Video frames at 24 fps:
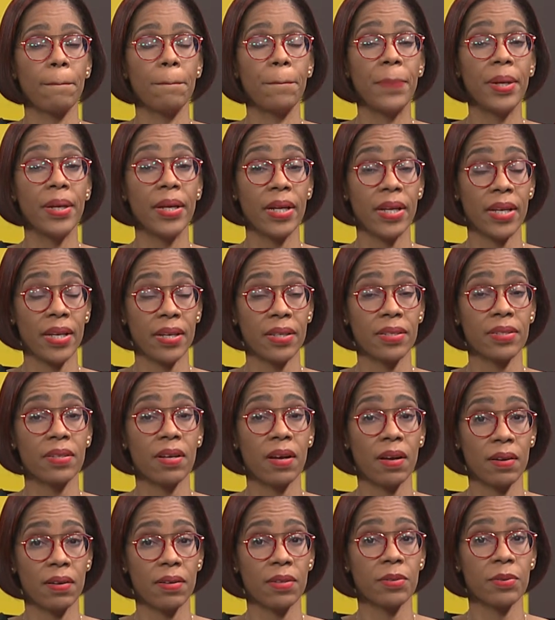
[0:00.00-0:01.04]
billion
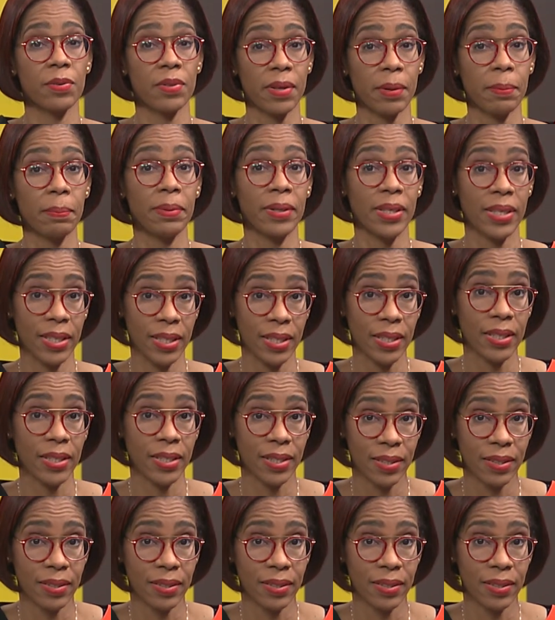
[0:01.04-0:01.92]
with a B.